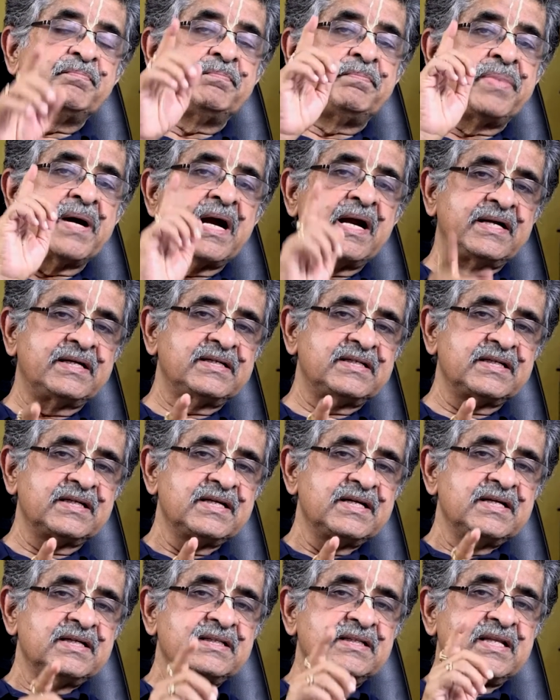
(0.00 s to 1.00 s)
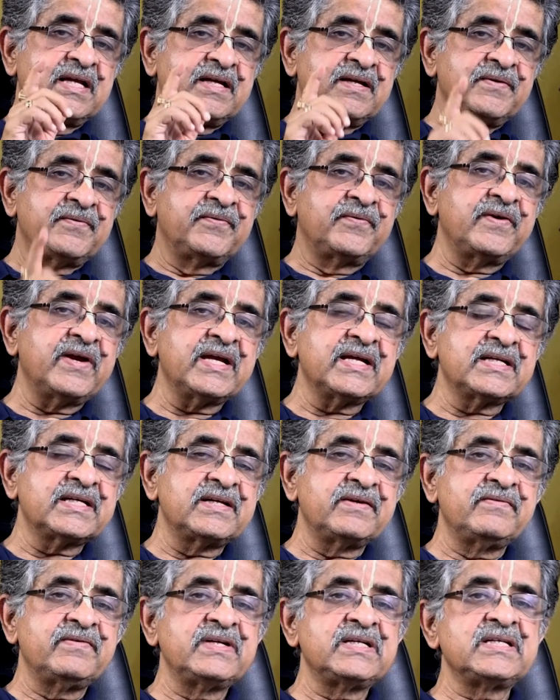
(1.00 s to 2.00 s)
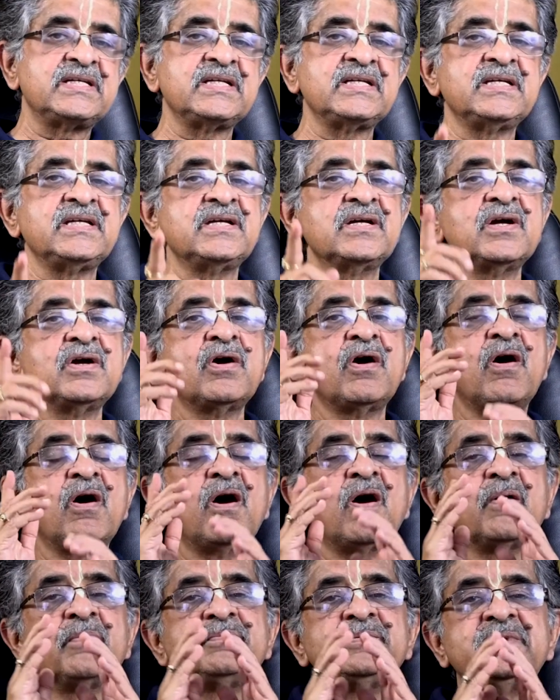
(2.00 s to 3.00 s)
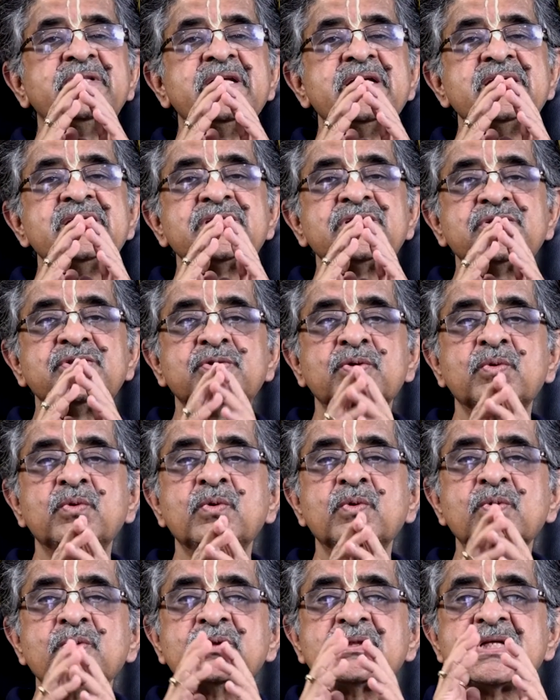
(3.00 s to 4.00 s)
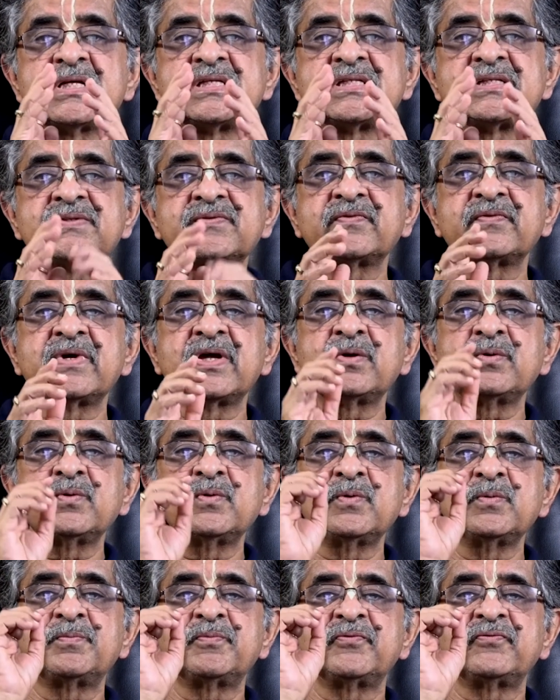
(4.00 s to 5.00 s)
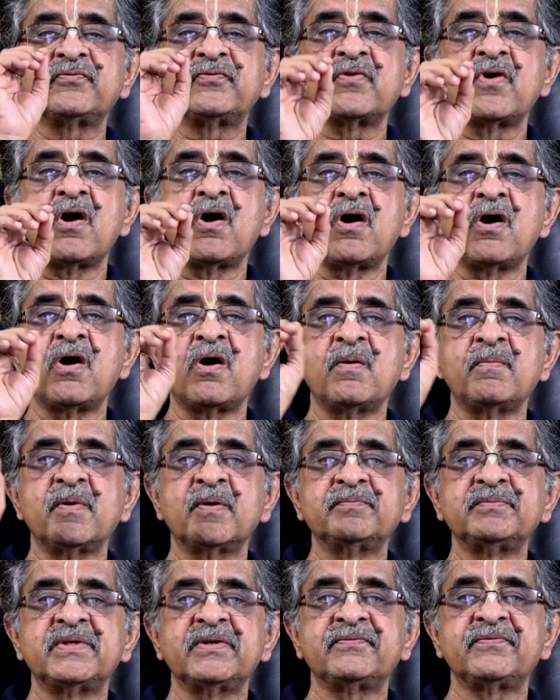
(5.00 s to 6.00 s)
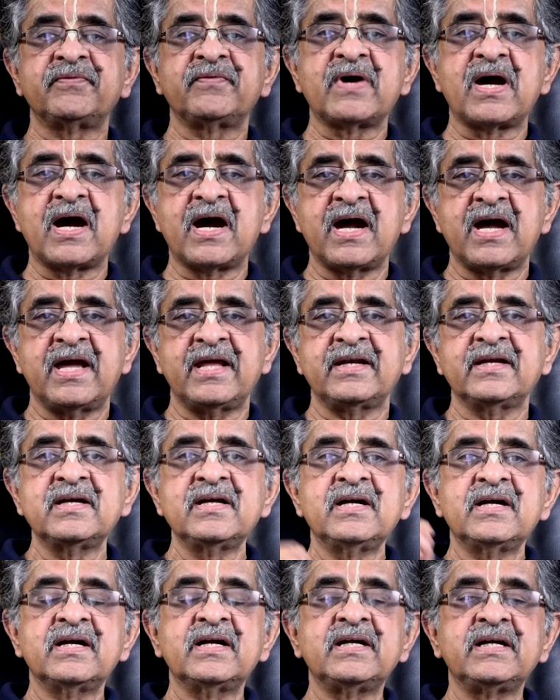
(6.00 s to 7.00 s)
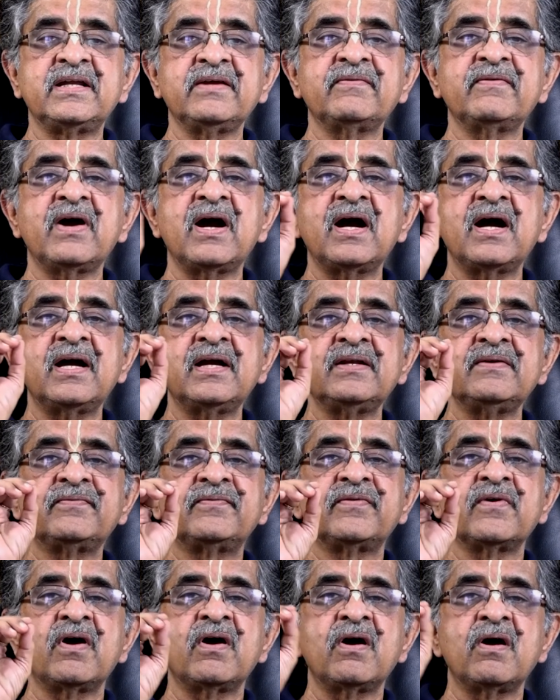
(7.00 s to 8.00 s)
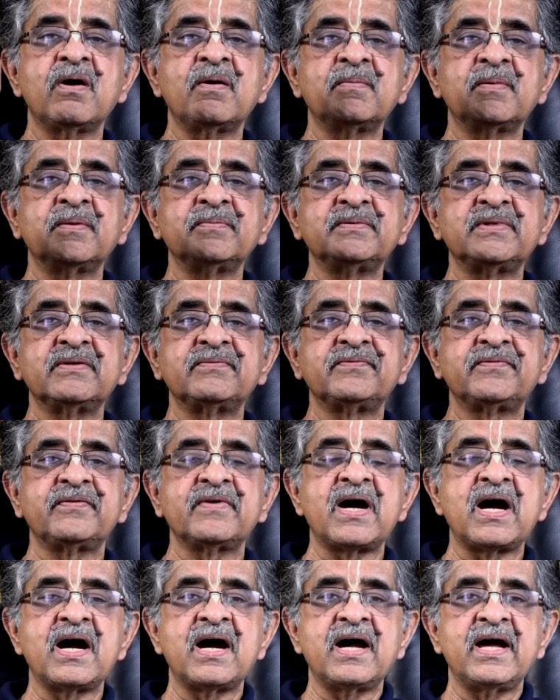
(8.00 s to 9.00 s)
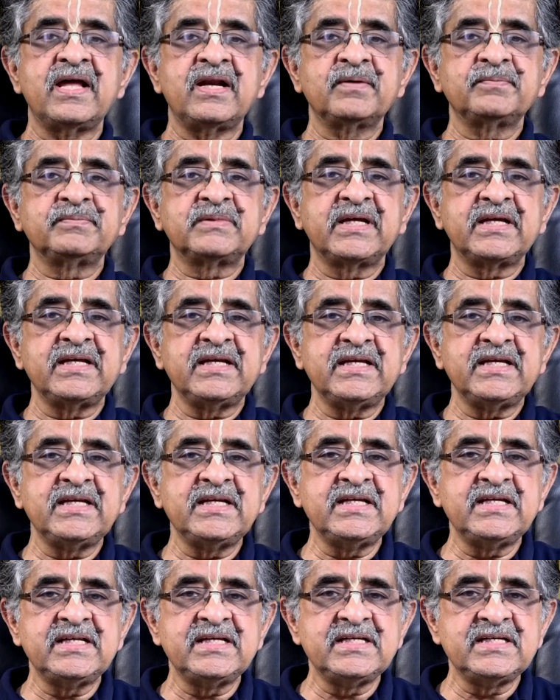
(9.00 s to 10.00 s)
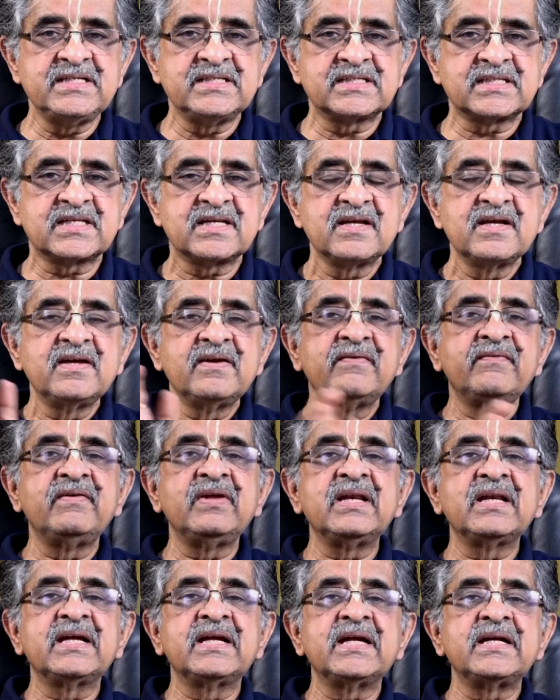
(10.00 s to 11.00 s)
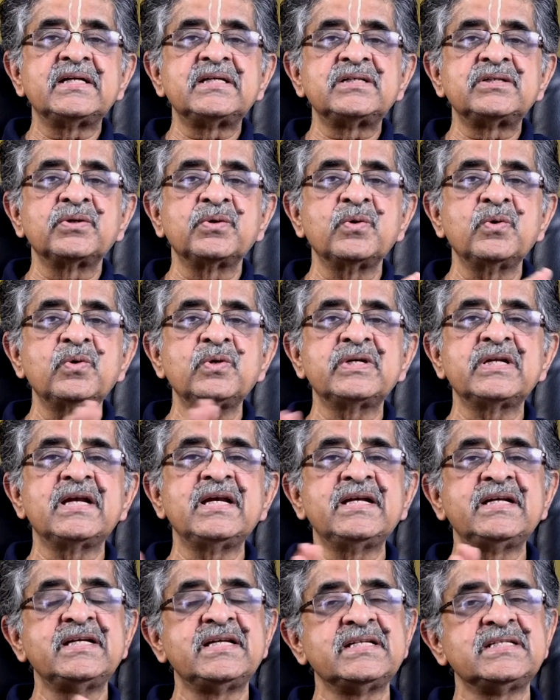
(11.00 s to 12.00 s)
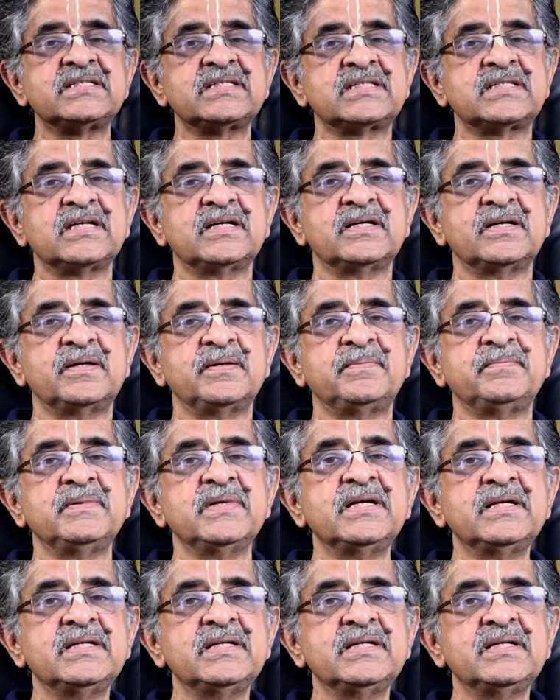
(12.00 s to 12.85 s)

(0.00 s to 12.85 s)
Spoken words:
but the effectivity of this Jyota Swarup form of the fire, a divine form of the fire of the east, will get totally disturbed.